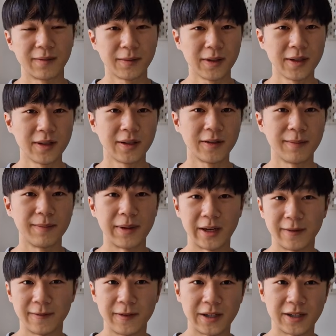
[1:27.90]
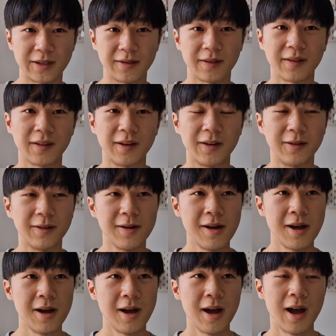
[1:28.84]
really good and beneficial. So
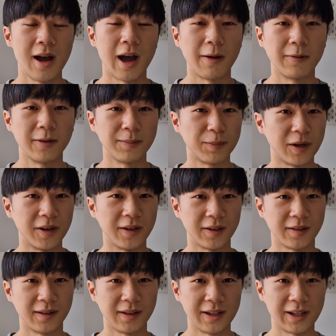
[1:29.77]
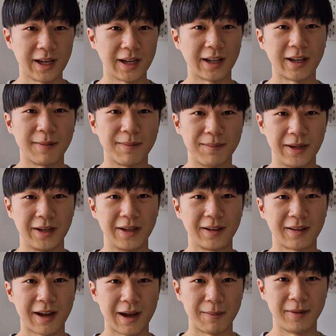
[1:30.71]
I would personally get like a
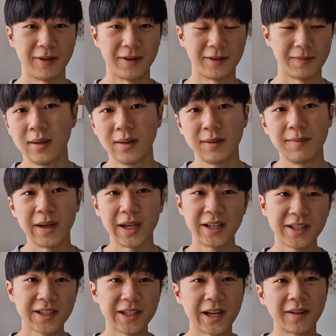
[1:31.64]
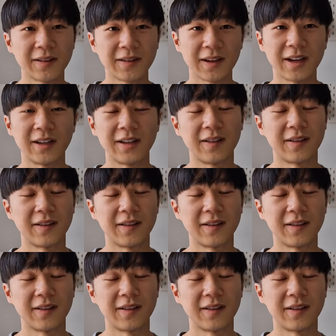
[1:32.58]
bigger tablet. The major downside is